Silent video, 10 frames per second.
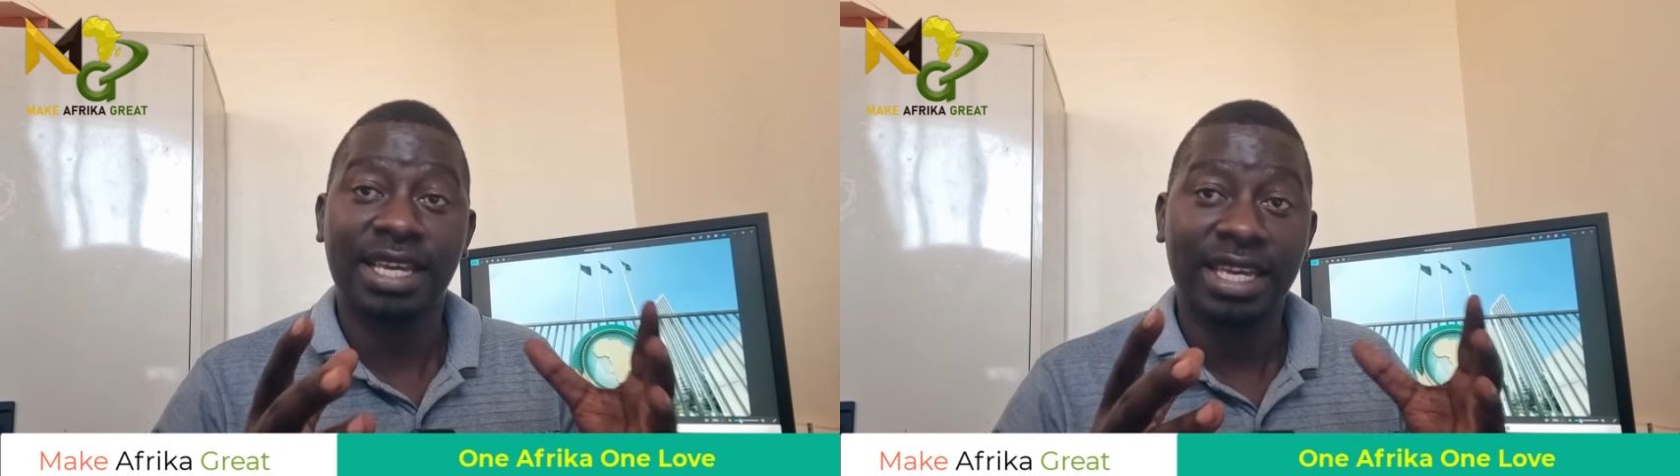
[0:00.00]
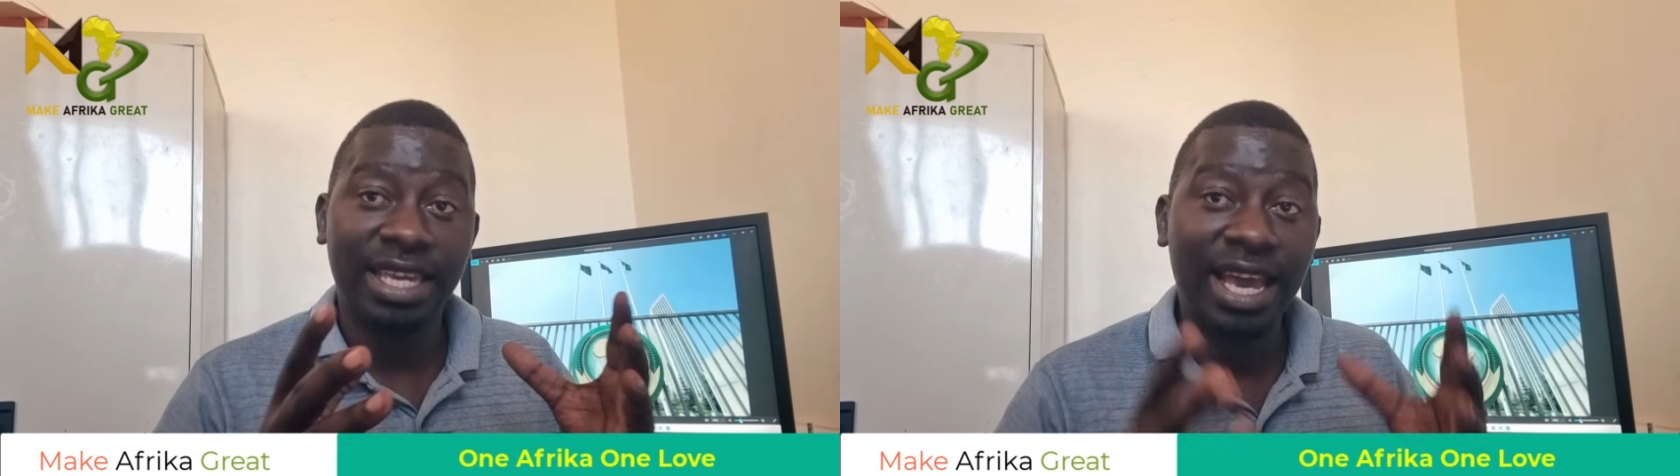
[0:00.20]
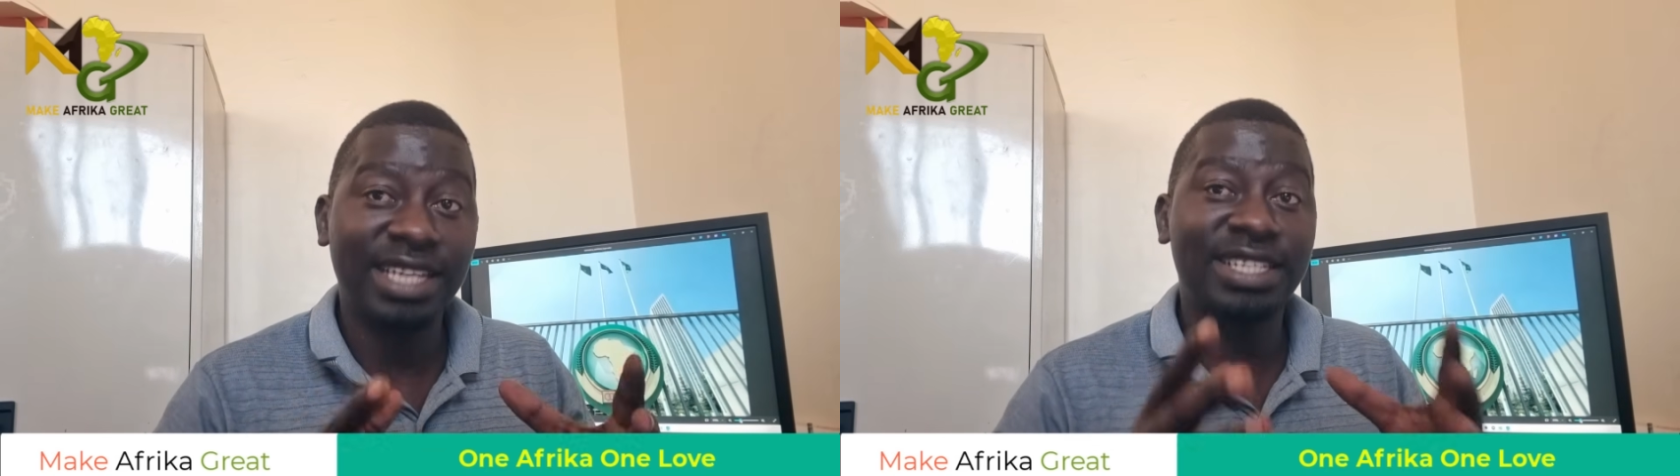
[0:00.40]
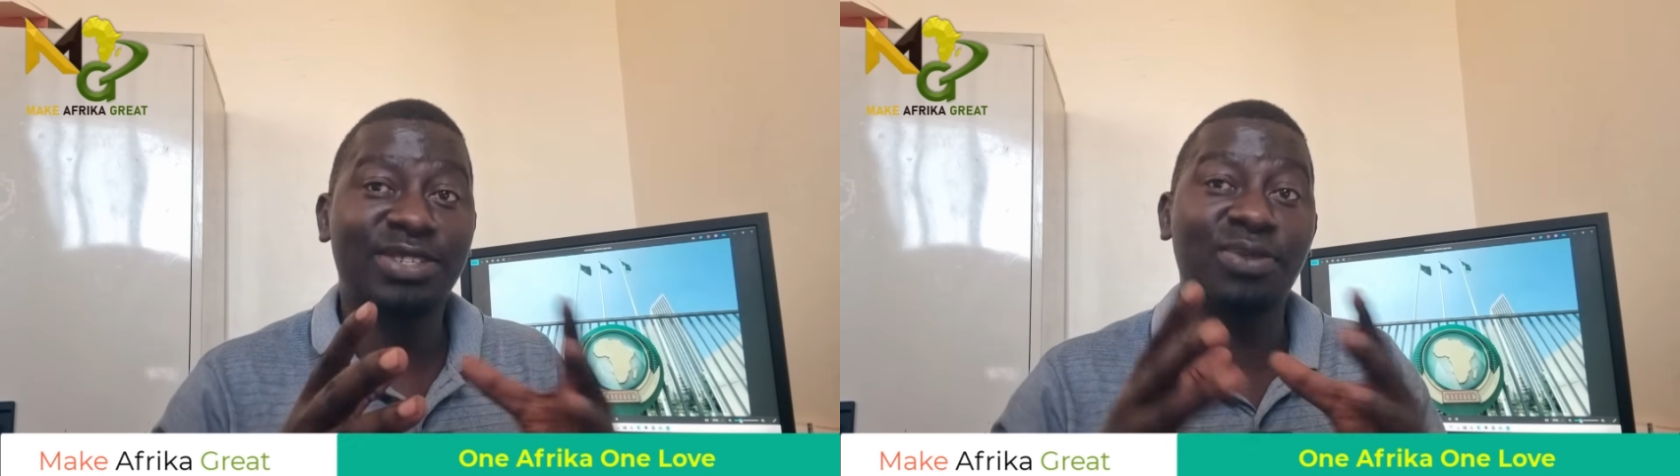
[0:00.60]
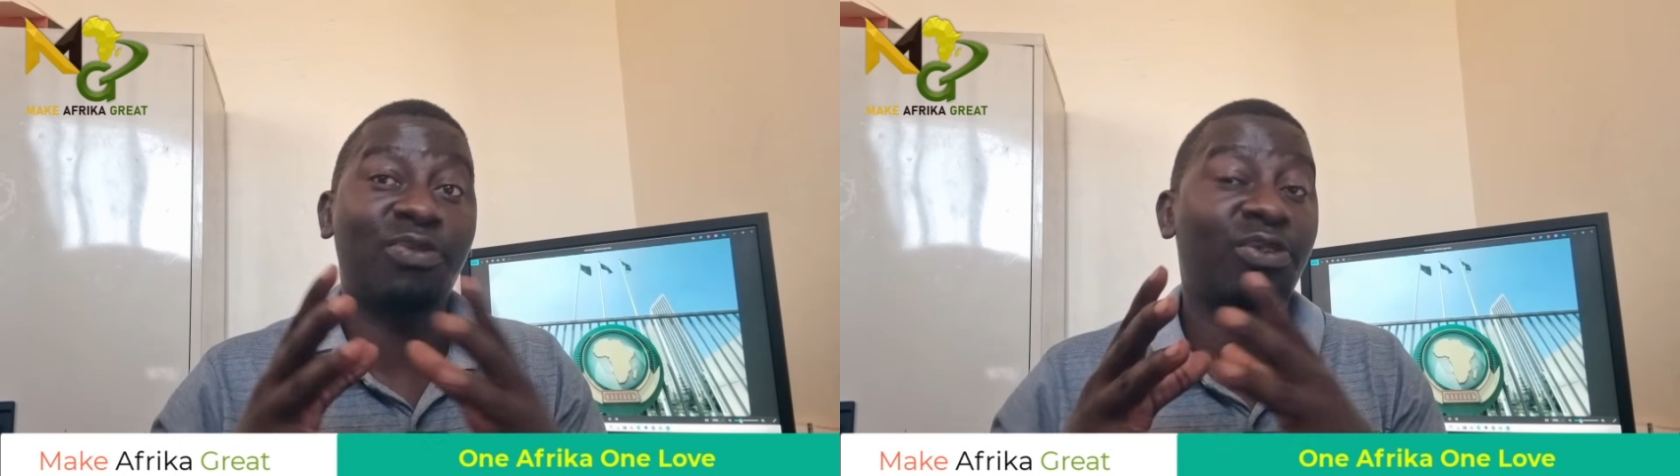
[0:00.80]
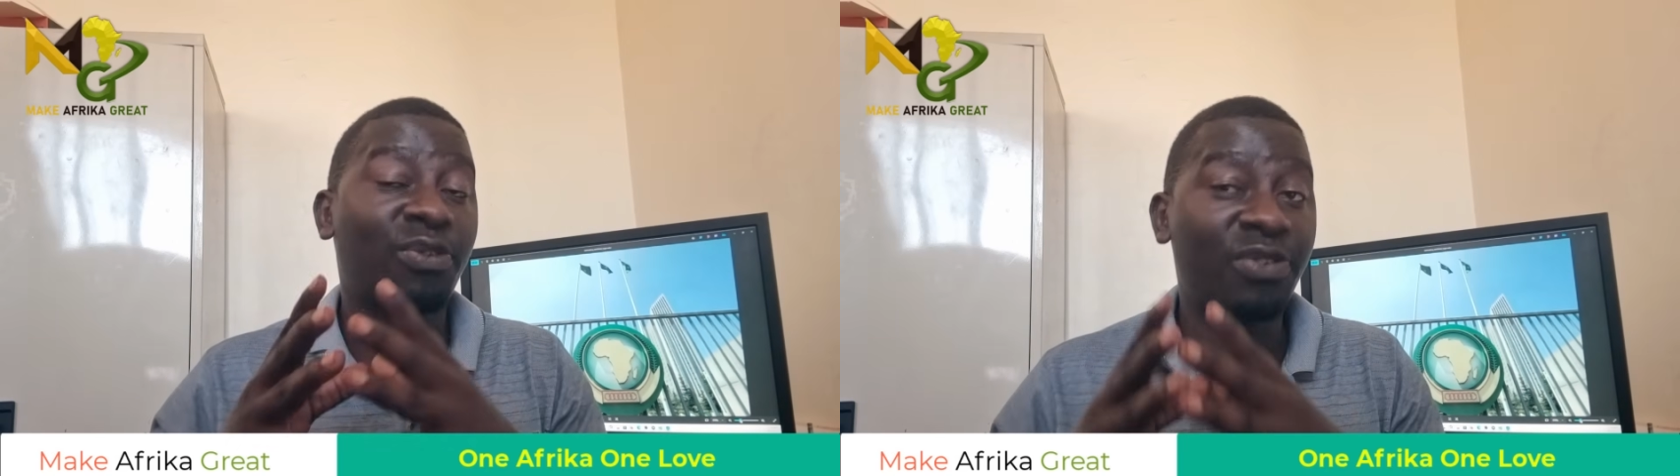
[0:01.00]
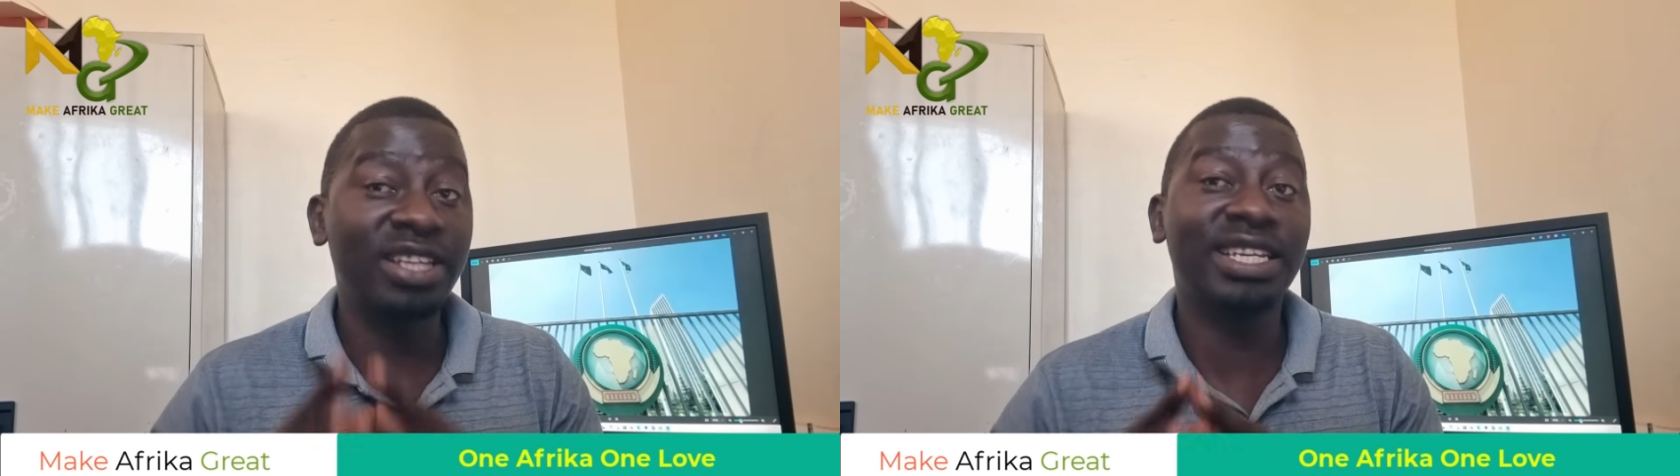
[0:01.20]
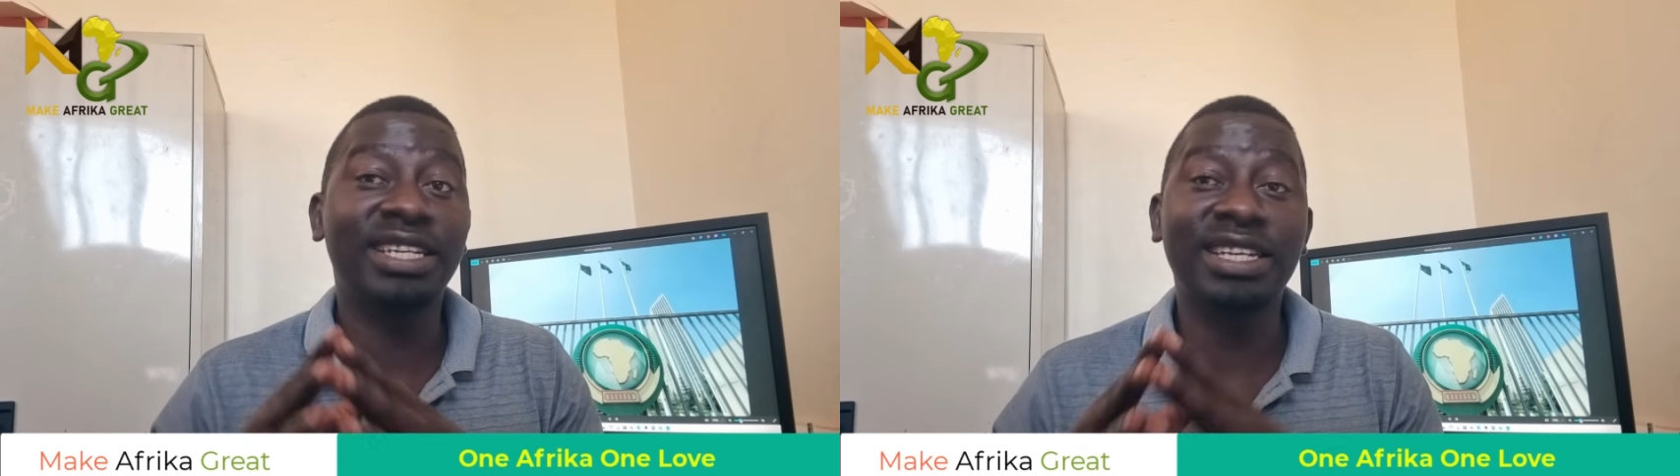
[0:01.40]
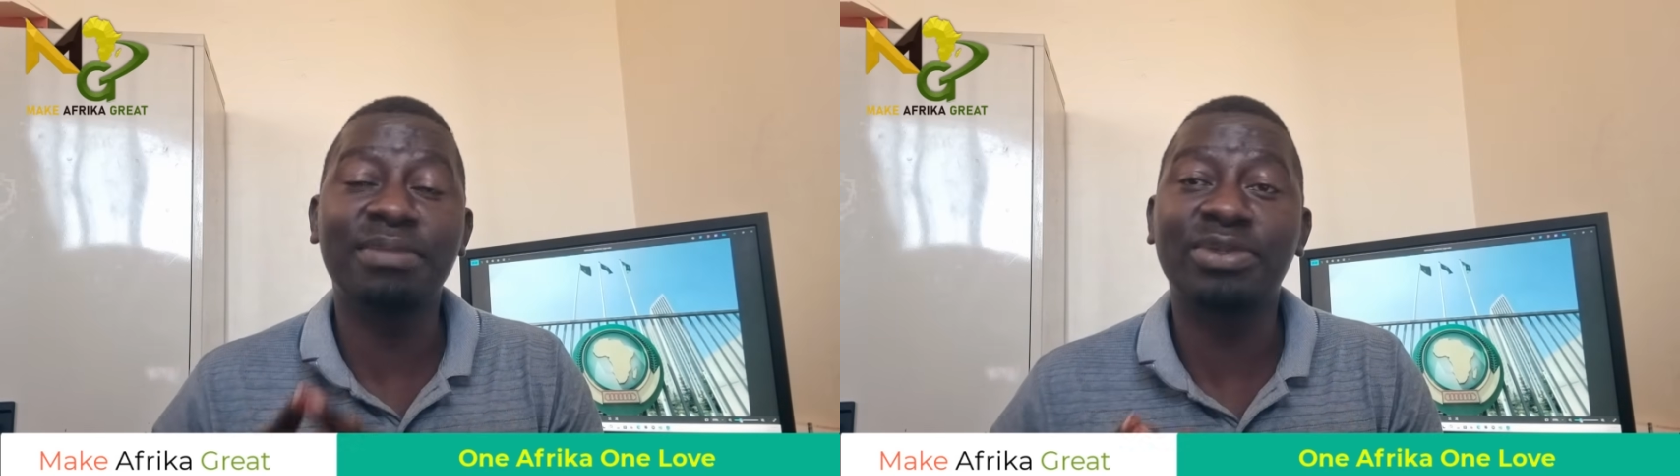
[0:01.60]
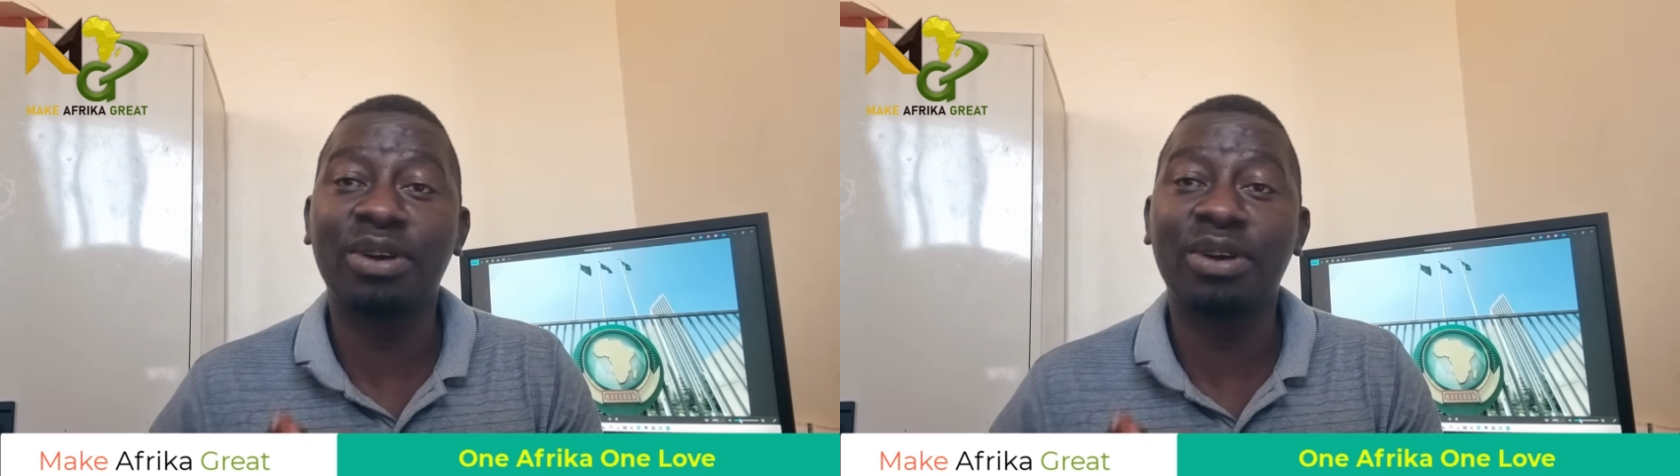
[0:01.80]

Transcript: it has to fulfill the dreams